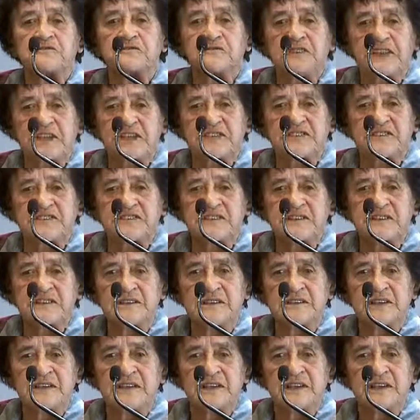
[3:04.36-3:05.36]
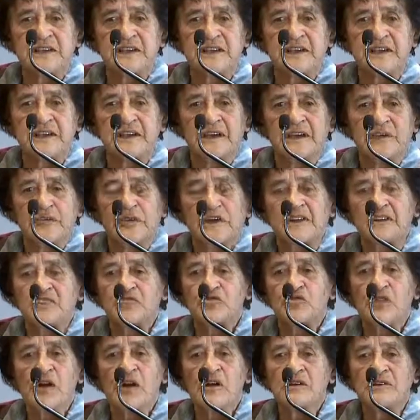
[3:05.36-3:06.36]
fix what
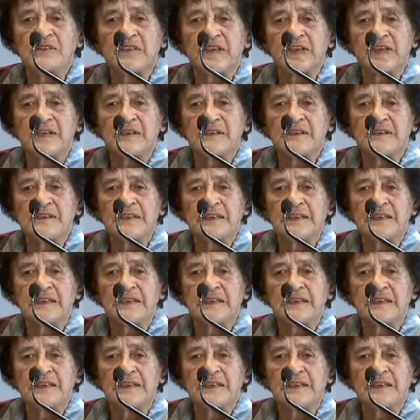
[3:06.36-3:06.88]
is wrong there,